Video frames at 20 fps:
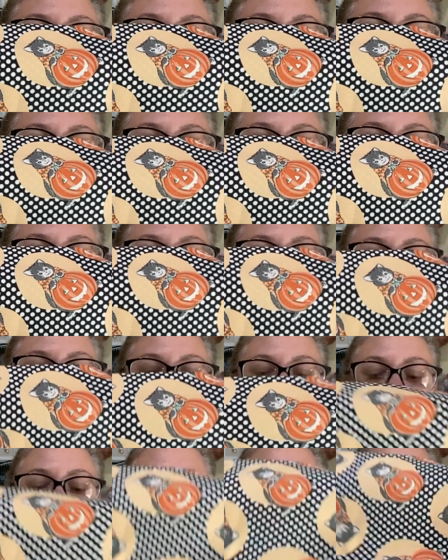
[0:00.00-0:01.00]
So
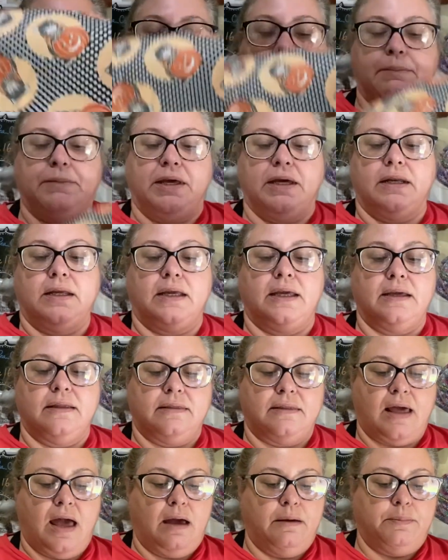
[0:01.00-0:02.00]
I'm going to
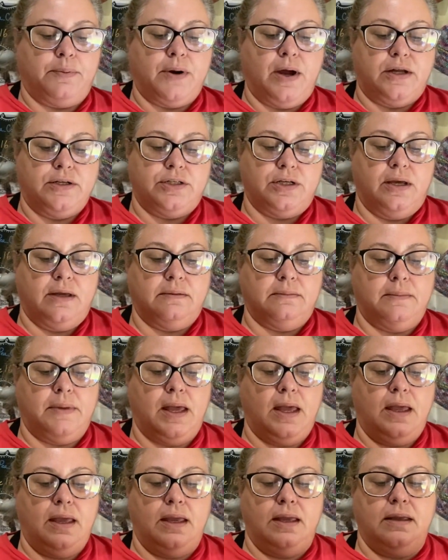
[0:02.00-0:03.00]
get that project
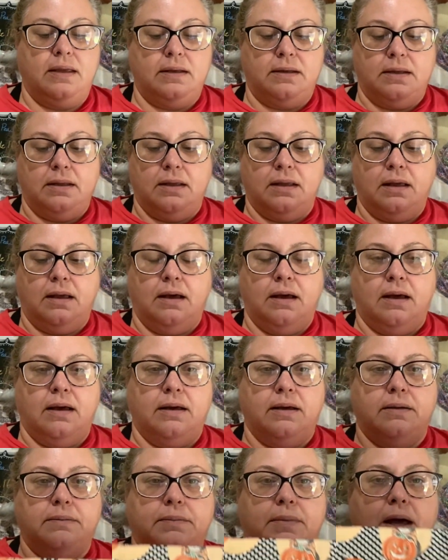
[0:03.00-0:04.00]
made.
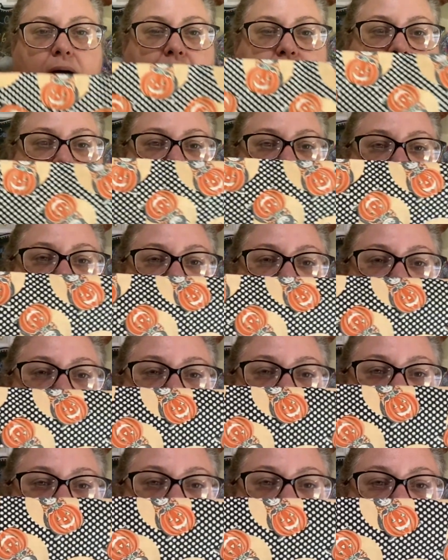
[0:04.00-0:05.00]
I'm just going to
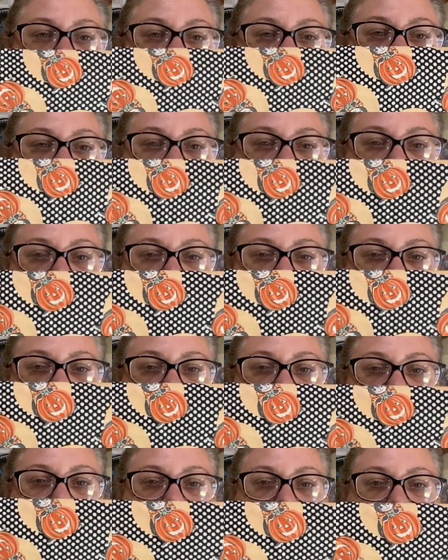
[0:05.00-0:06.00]
do a basic
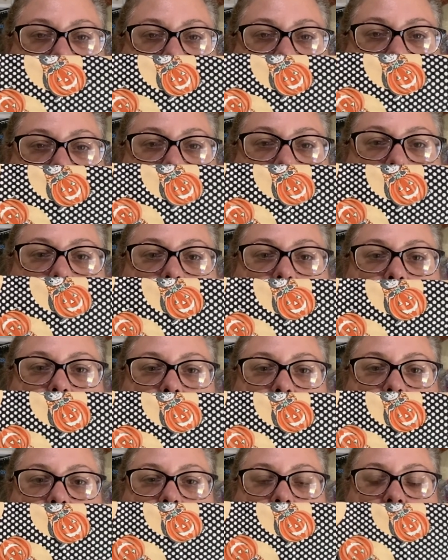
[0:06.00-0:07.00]
zipper bag.
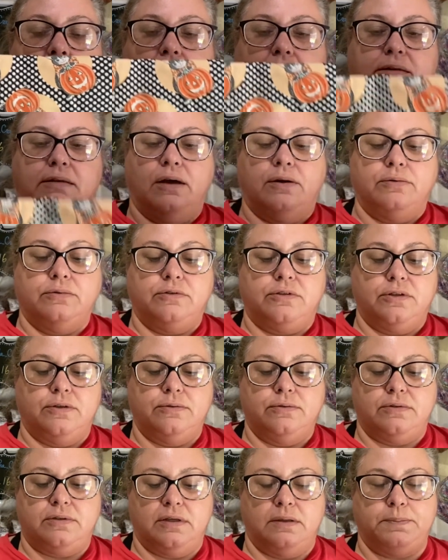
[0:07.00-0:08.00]
I don't
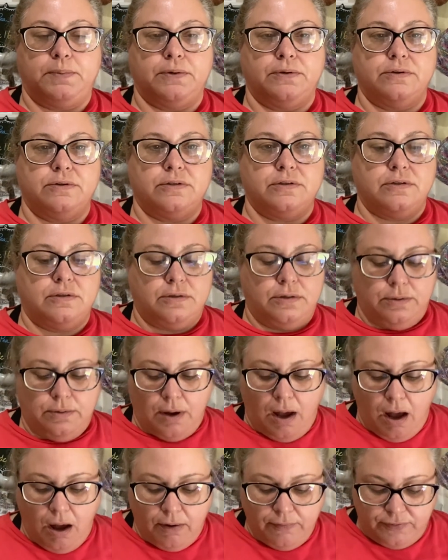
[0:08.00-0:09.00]
do zippers too
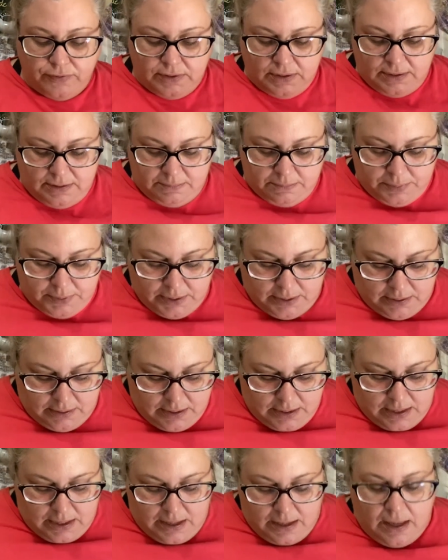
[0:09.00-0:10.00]
often, but
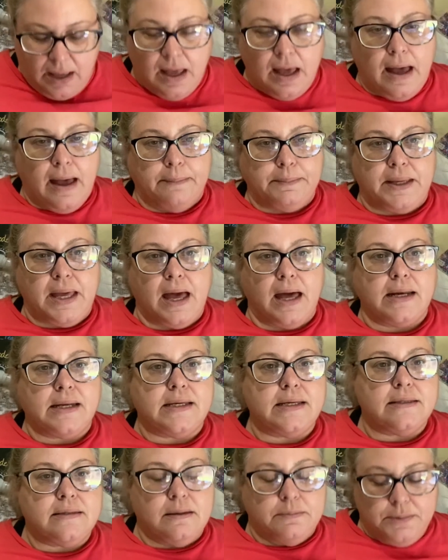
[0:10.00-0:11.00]
I'm kind of
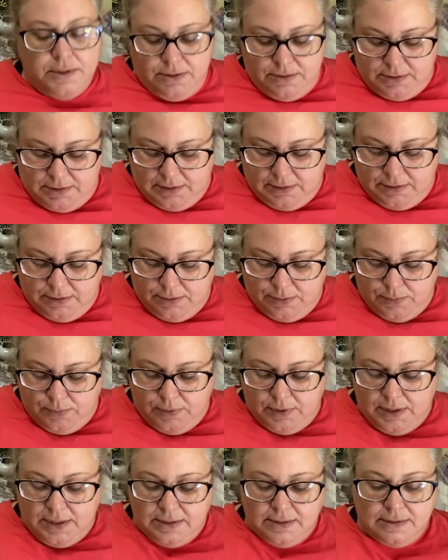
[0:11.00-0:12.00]
in the mood to do
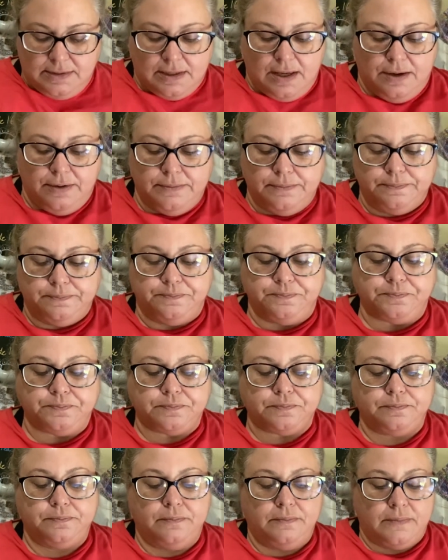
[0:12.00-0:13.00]
one. So
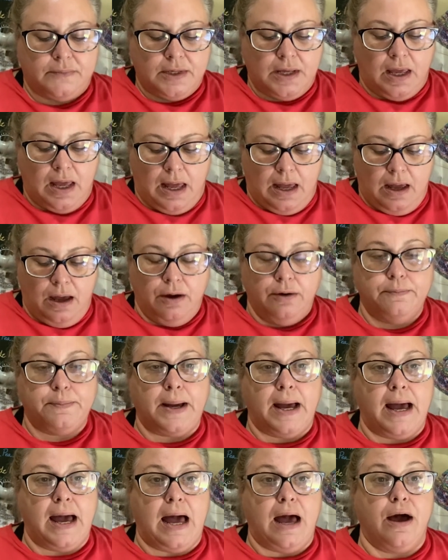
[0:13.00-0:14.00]
I hope
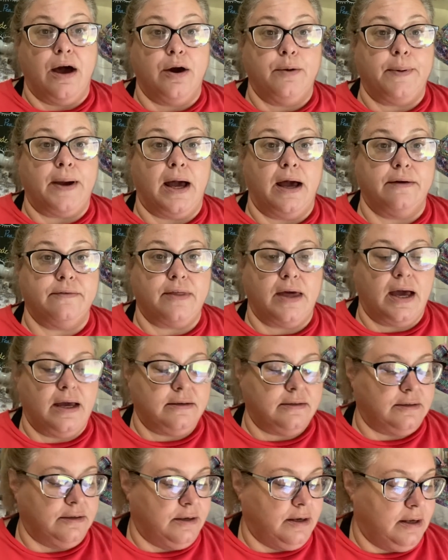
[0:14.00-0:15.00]
I have
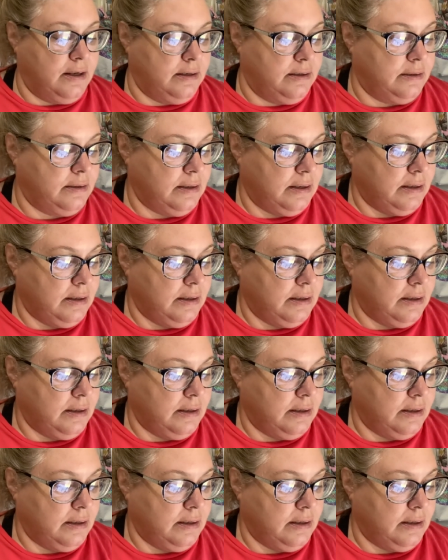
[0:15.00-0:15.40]
that done.